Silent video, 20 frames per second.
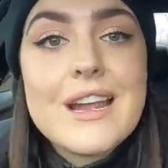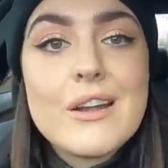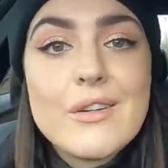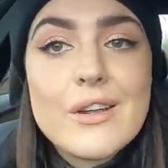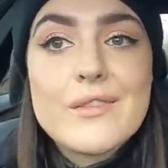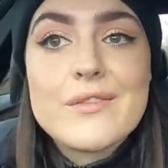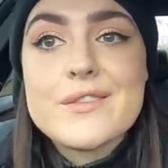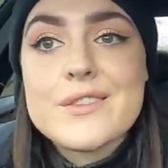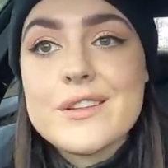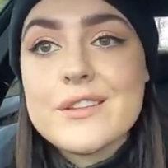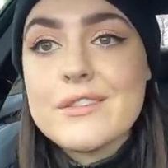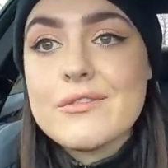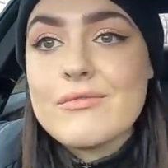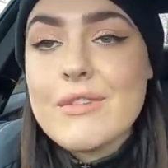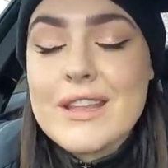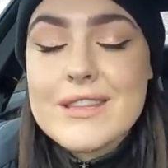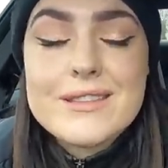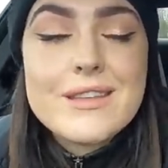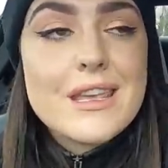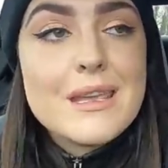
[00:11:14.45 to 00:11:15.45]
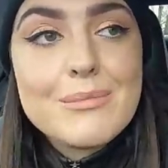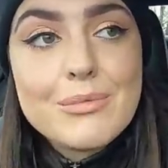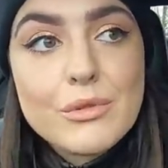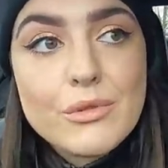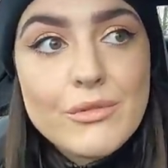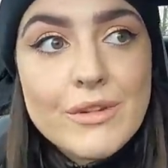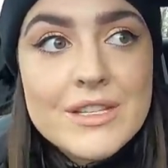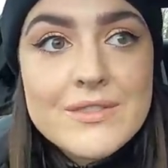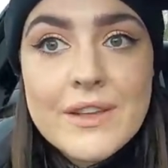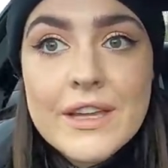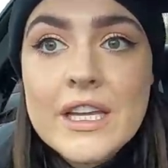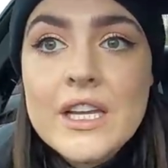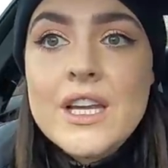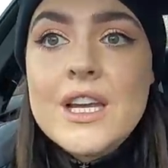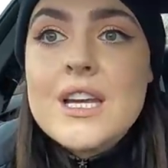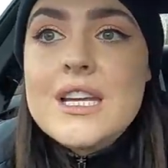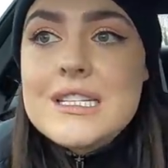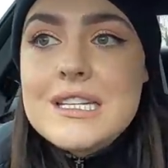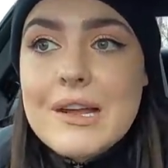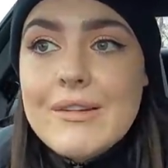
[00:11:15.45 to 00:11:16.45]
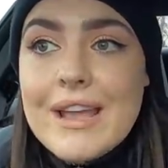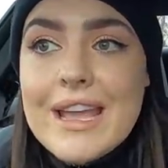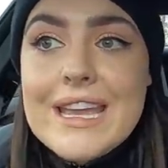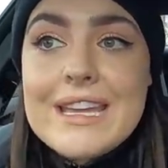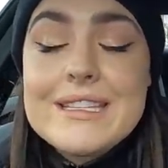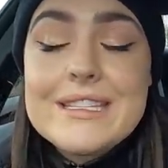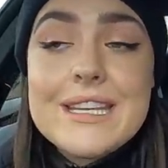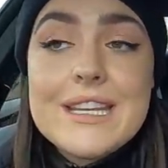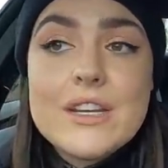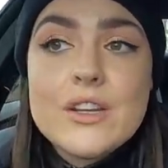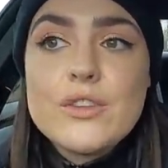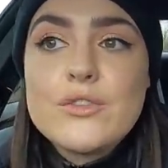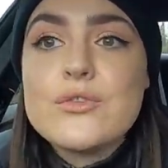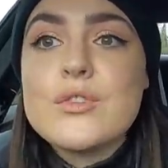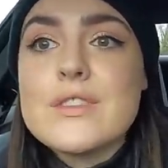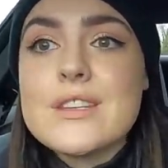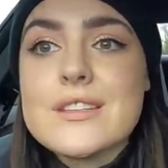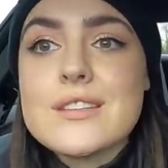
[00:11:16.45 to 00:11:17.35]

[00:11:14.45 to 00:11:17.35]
tariffs and red tape and all the rest of it, it's now £1,800.